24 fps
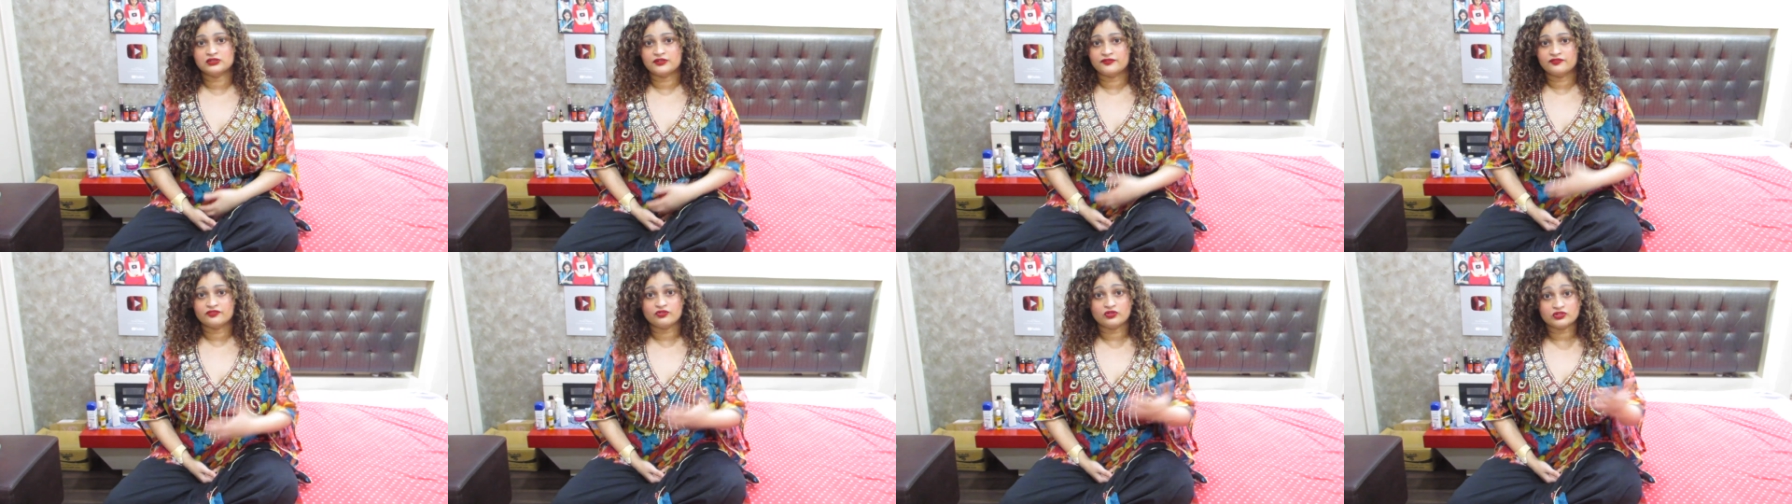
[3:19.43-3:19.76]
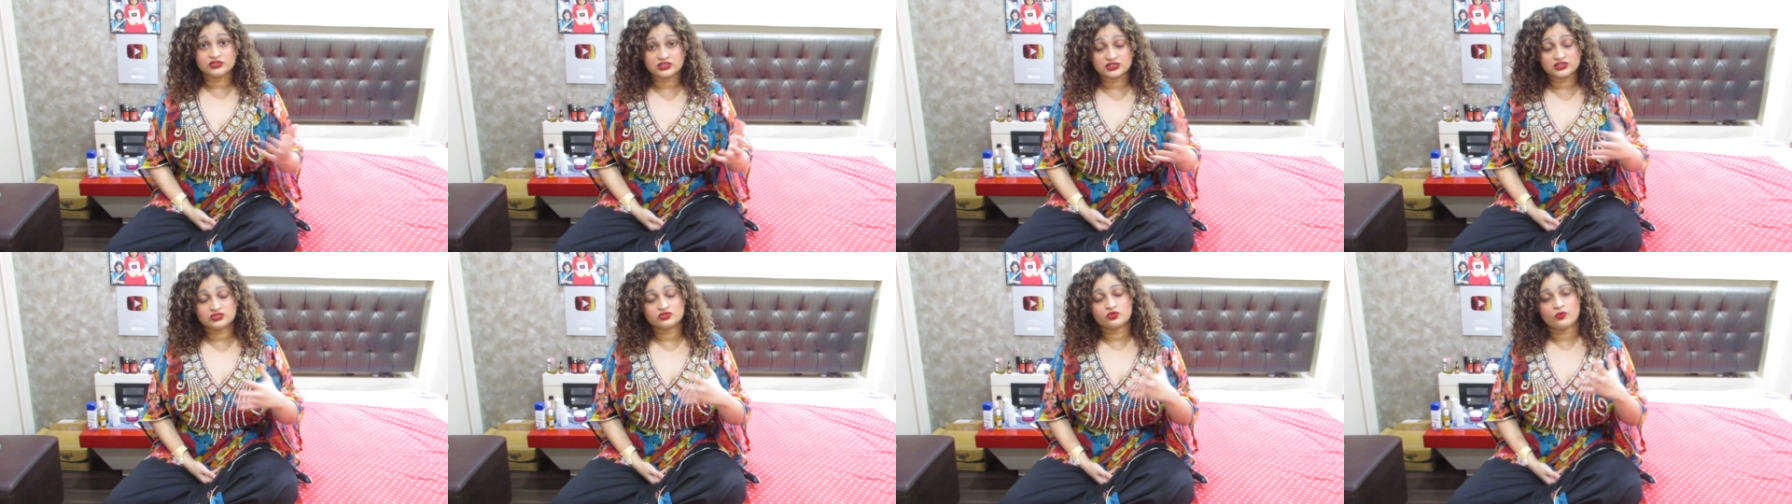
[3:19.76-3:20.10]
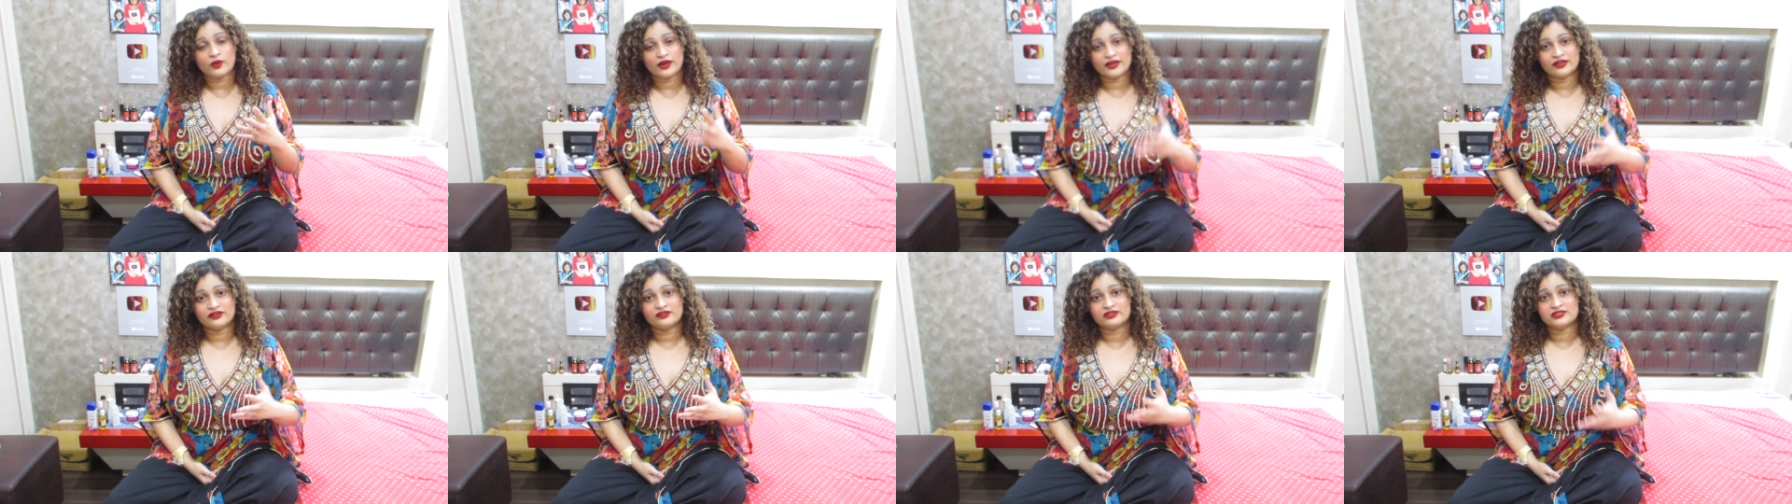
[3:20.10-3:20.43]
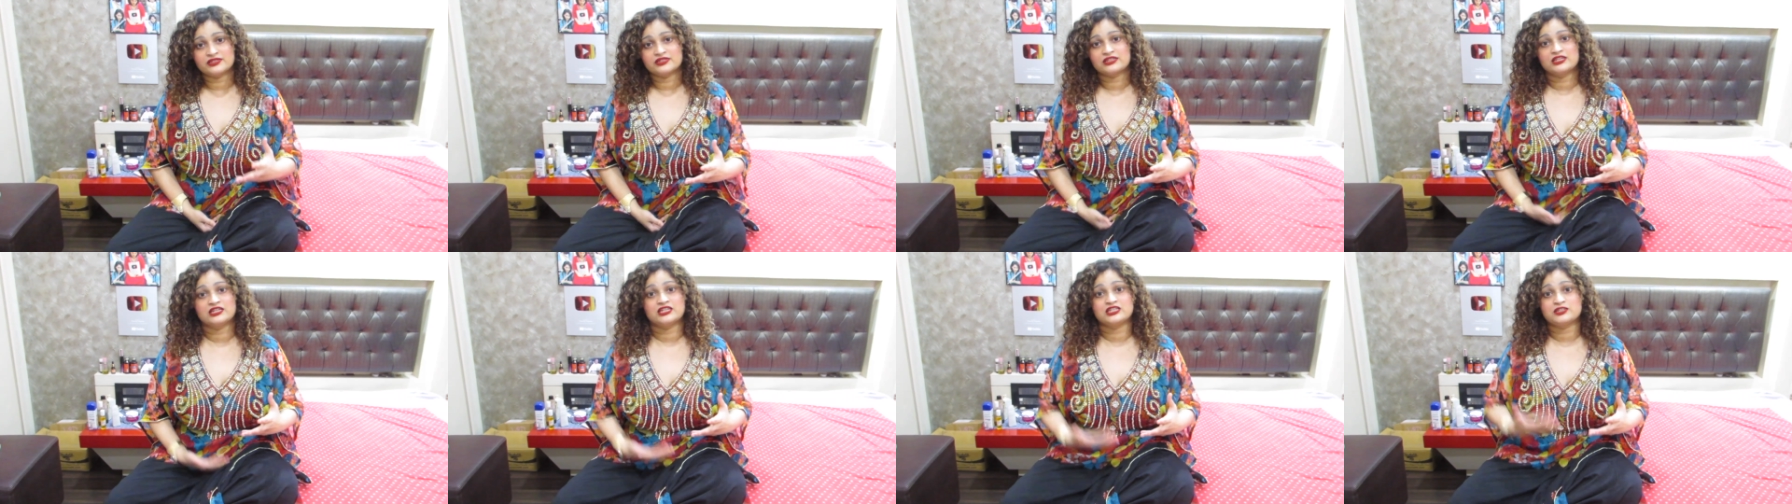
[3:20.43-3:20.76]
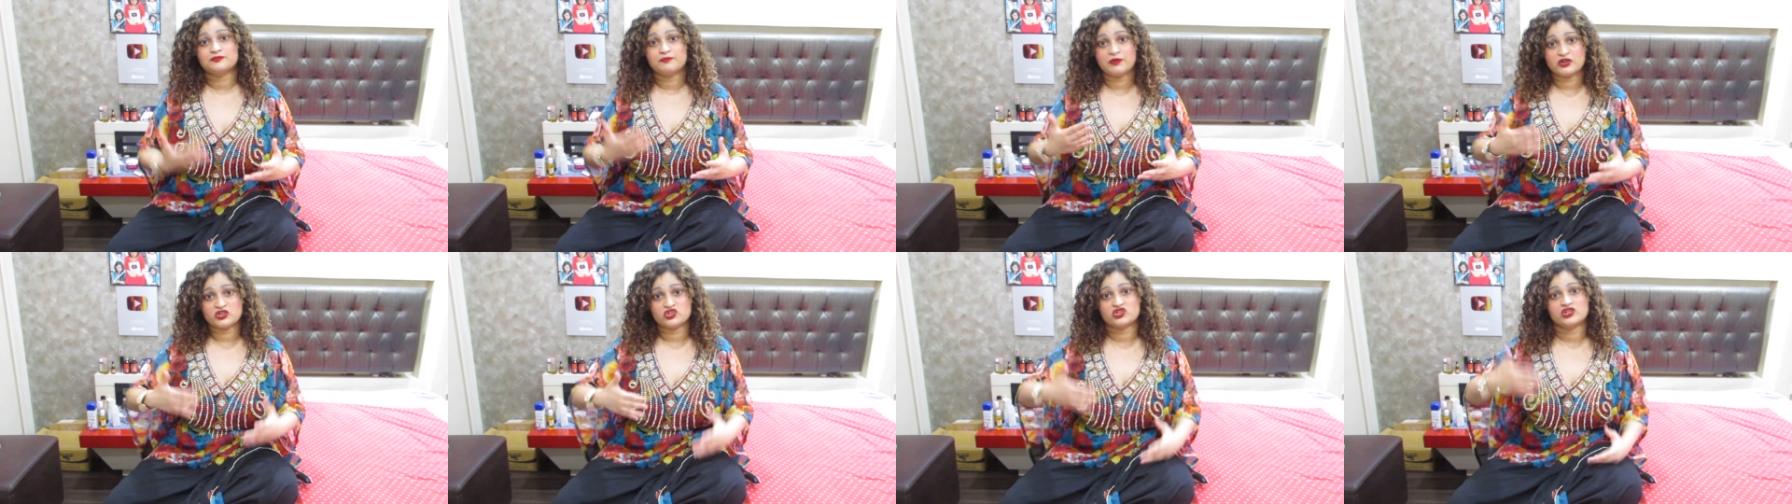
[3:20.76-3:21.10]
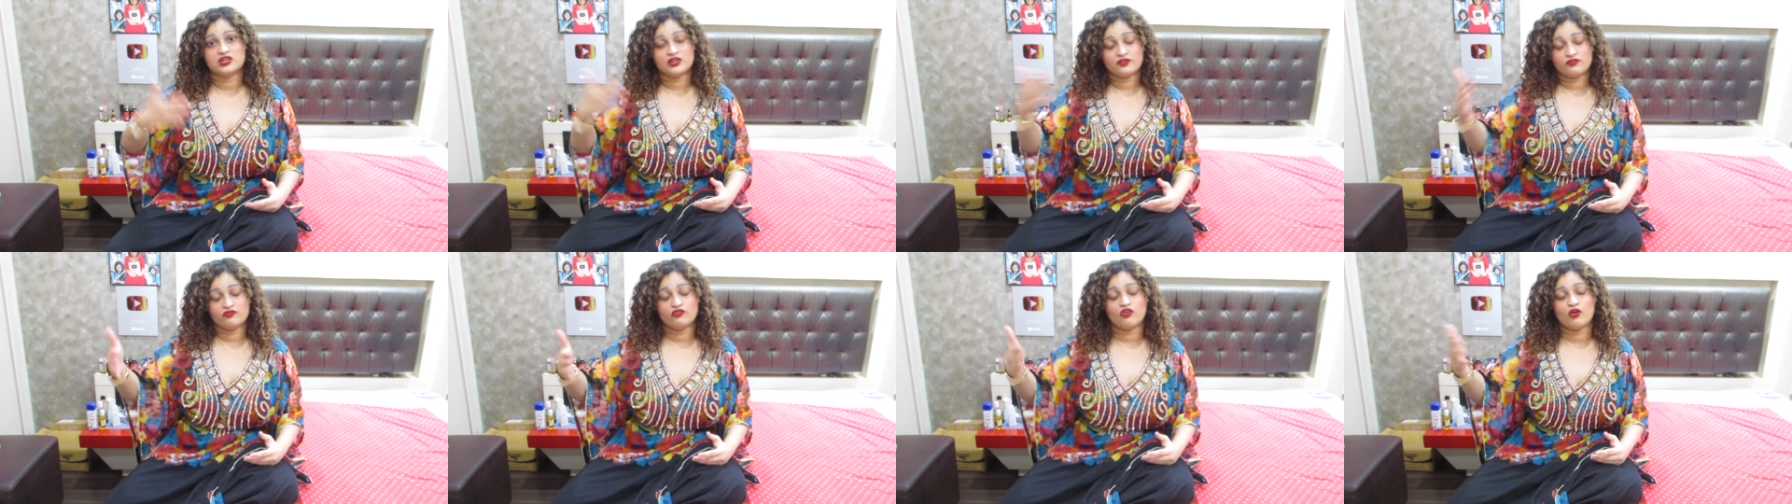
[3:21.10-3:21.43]
of course it's quite risky,
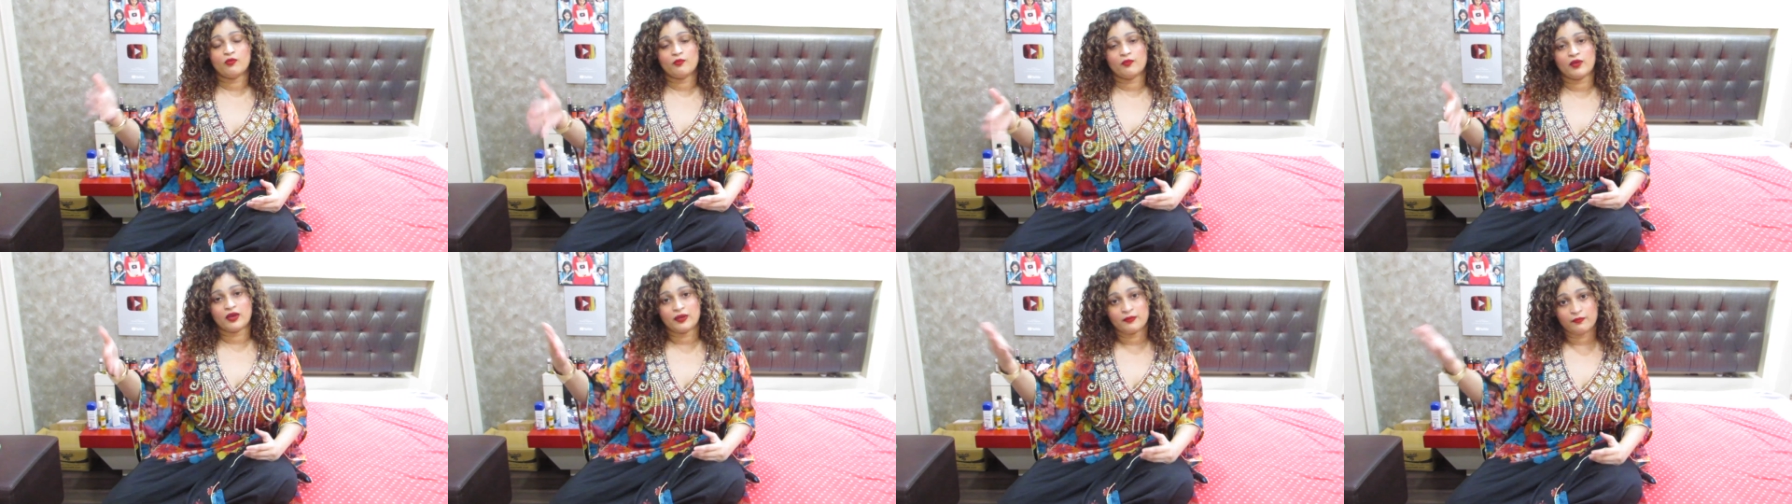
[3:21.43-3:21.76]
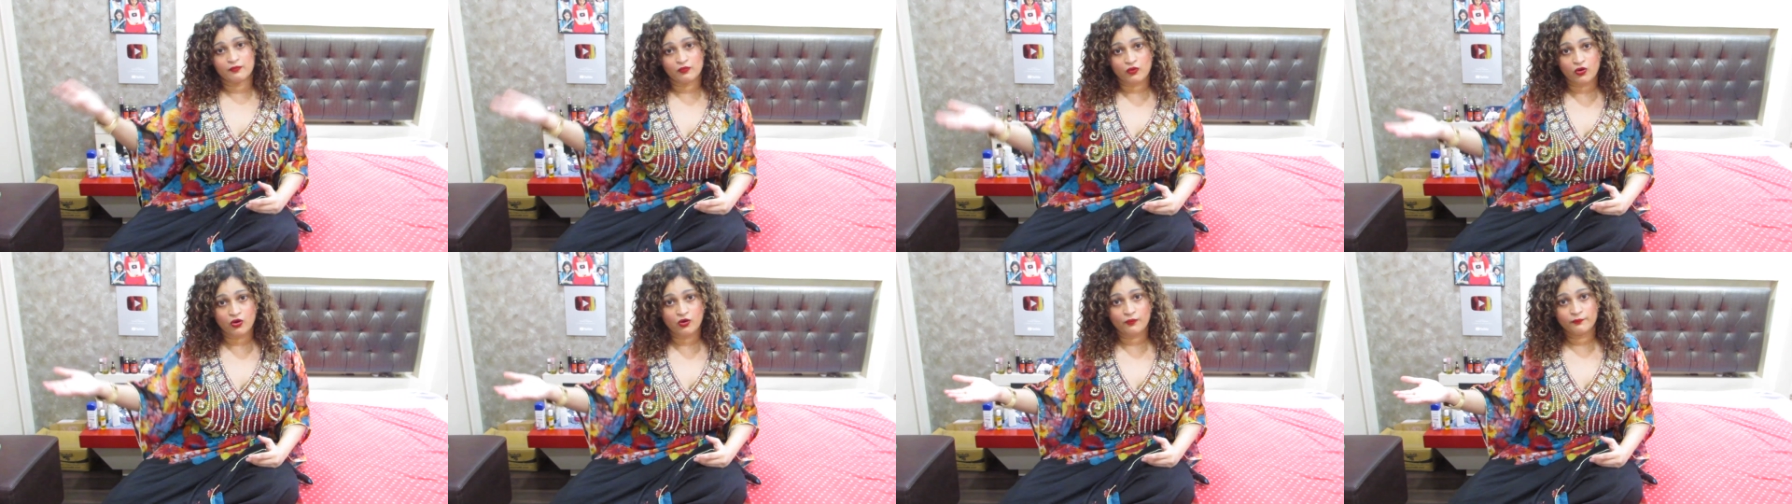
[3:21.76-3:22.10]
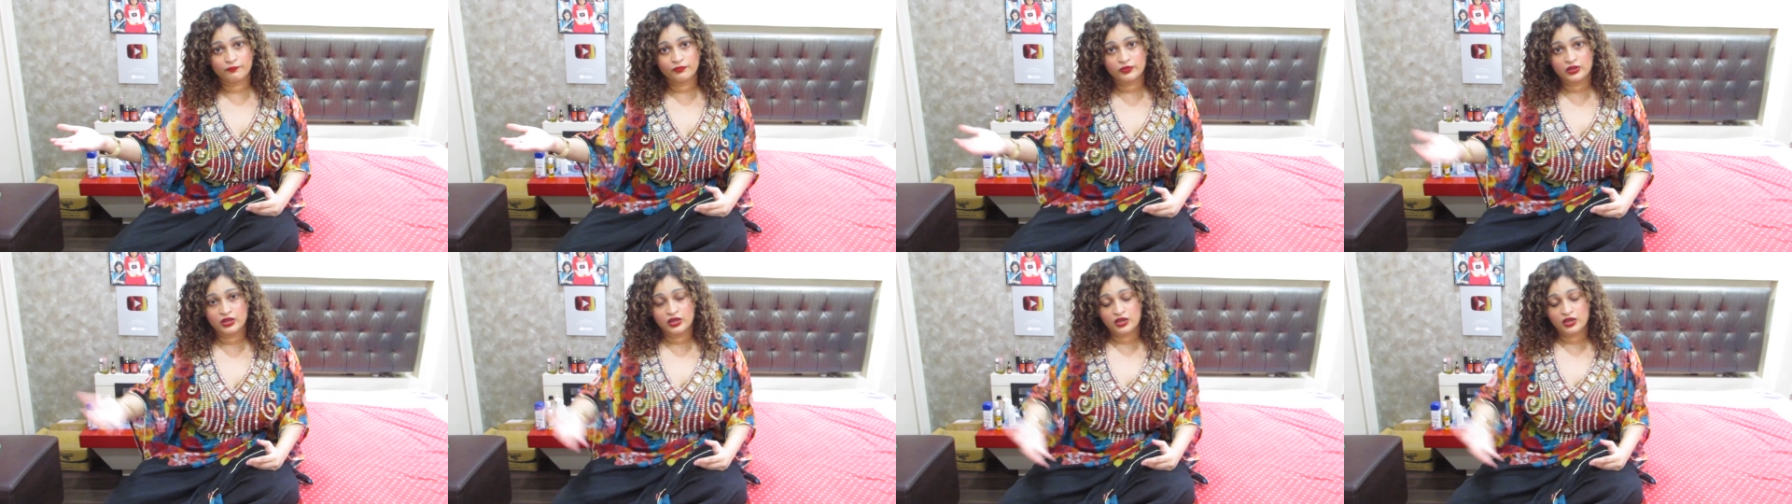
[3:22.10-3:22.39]
especially for my mom.